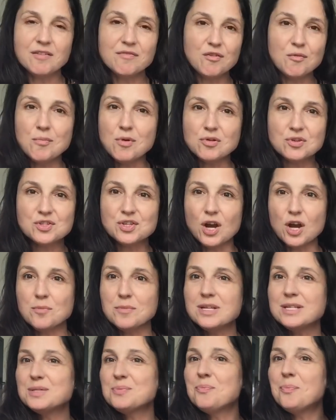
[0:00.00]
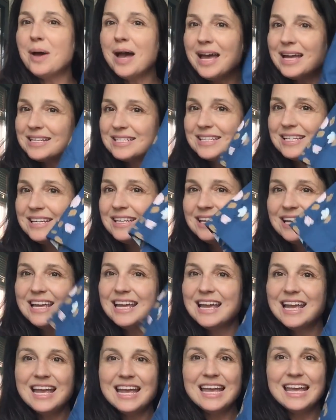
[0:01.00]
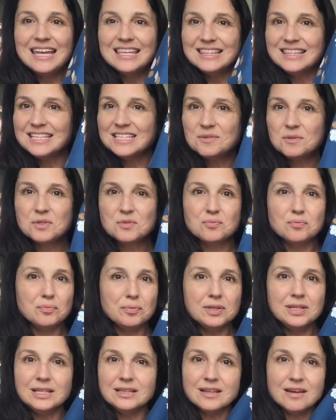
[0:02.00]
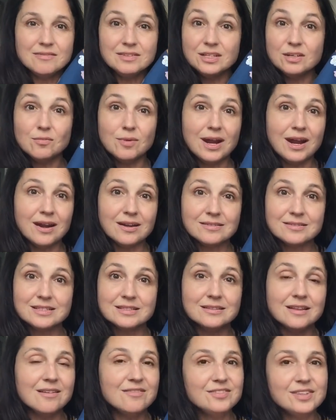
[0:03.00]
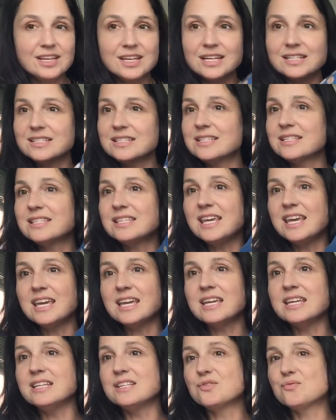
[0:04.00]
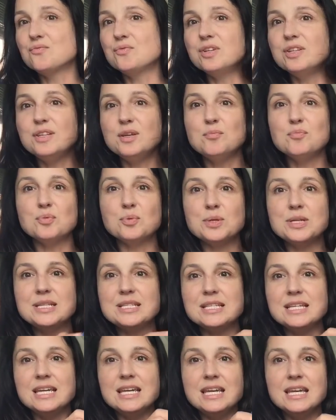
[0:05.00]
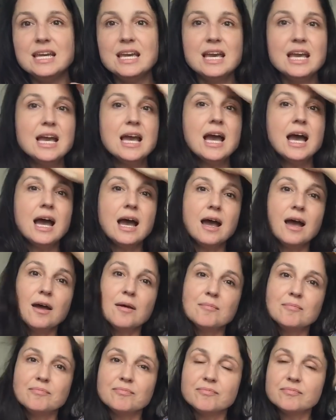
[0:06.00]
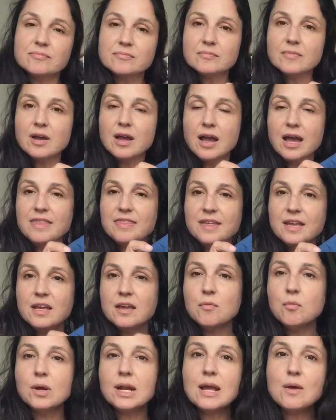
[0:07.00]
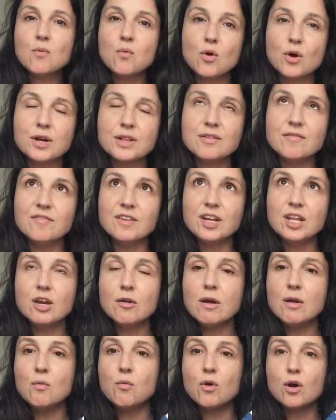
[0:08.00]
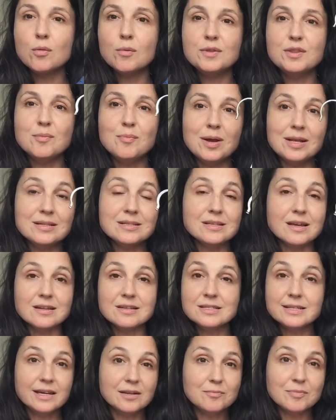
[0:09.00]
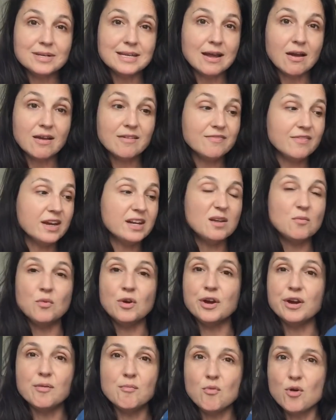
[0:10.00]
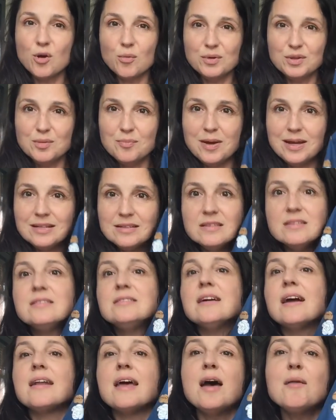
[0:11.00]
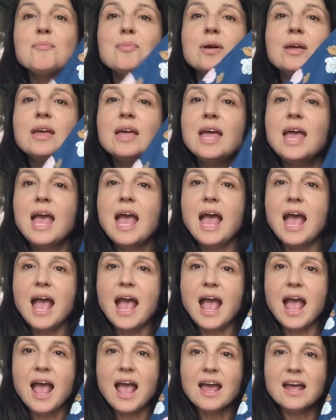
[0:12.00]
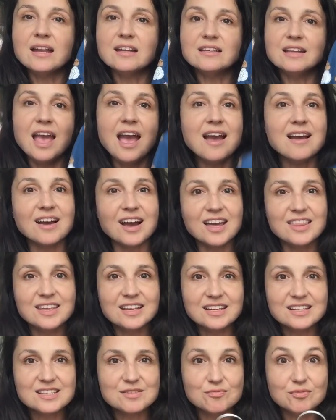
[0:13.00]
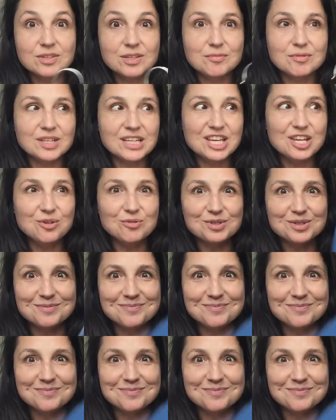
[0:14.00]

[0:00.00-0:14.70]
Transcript: for most garments, but this was really lovely to wear. It's lovely against the skin. It's really breezy. I think when I wore it in the video, I wore it with the buttons undone, but now I find I'm wearing it more with the buttons done up. And yeah, I think it's really, really cute.